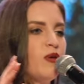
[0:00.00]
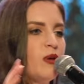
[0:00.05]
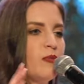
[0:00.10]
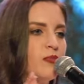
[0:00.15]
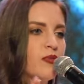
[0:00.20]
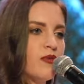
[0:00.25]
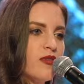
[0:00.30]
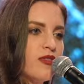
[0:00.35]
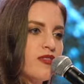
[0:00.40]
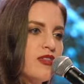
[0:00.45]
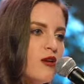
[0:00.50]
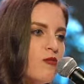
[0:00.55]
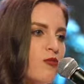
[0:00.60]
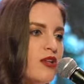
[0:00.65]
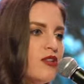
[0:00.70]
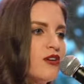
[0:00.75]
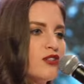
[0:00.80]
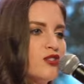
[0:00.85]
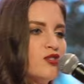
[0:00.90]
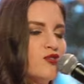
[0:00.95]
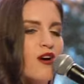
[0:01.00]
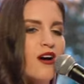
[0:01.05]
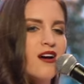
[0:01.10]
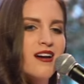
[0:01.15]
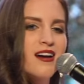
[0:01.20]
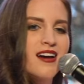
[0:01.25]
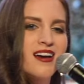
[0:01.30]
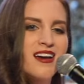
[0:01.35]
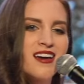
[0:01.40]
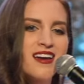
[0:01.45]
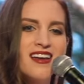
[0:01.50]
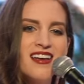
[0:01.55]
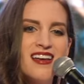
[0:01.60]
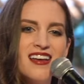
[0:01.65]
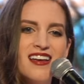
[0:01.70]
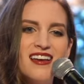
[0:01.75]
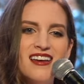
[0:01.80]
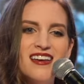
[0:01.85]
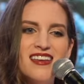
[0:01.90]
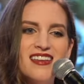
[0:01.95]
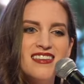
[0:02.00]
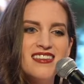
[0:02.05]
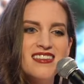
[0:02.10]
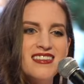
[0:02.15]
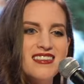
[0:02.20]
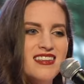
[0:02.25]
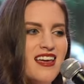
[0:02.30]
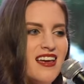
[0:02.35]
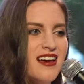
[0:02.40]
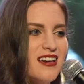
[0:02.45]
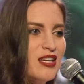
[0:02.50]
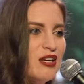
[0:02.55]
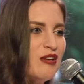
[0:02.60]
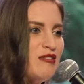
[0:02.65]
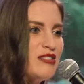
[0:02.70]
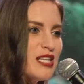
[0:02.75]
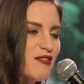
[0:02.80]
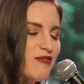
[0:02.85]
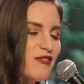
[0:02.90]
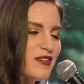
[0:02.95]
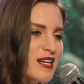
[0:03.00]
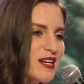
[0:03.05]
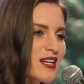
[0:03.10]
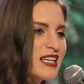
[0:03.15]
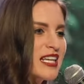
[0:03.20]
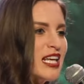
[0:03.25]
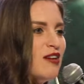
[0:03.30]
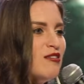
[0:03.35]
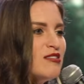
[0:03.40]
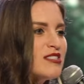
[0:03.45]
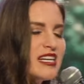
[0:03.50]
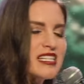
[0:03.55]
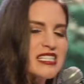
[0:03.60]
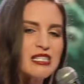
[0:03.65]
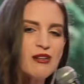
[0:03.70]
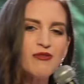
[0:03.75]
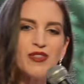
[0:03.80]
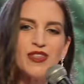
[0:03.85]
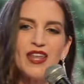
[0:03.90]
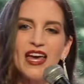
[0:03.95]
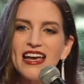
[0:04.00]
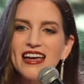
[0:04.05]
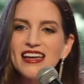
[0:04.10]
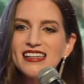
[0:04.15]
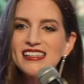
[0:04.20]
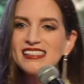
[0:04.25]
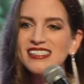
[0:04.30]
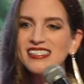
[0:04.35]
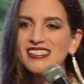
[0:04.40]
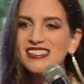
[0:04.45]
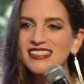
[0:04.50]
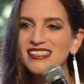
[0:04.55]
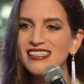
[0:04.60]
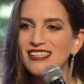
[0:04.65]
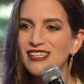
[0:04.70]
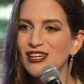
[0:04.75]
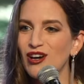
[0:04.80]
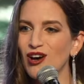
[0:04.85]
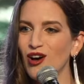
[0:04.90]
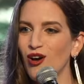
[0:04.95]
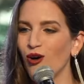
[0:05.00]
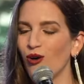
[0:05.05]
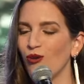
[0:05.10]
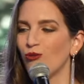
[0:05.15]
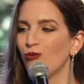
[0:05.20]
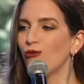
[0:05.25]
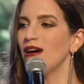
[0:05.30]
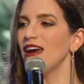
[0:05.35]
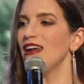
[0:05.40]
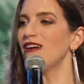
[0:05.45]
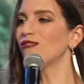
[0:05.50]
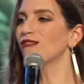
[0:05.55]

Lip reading: if people think we look drunk. They accuse us of things. We